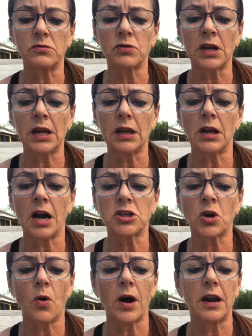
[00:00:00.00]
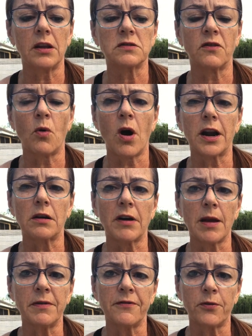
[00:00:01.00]
drinking large quantities of water
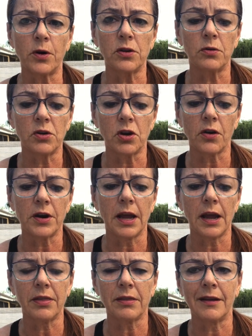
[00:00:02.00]
right before you urinate.